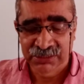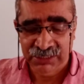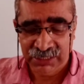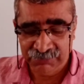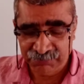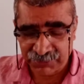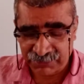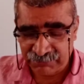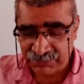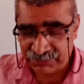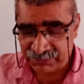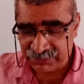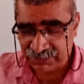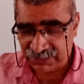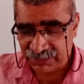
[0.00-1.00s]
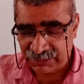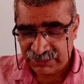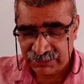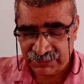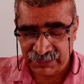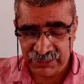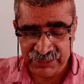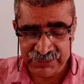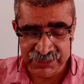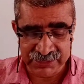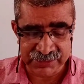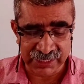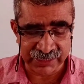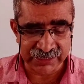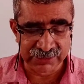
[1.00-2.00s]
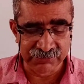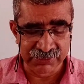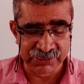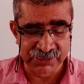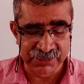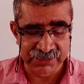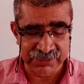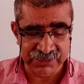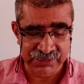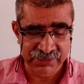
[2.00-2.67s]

and permit the religious activities.